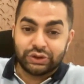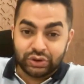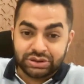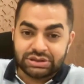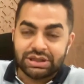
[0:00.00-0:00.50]

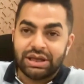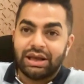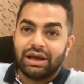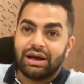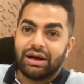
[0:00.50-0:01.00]
good.
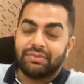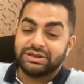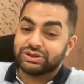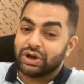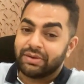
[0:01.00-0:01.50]

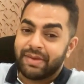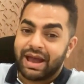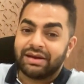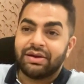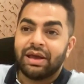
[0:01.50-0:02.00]
It's not
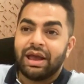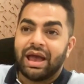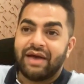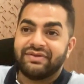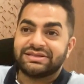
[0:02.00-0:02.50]
bad.
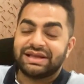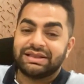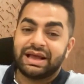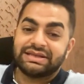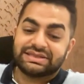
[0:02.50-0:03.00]
Having said
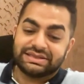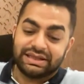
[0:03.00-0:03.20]
that,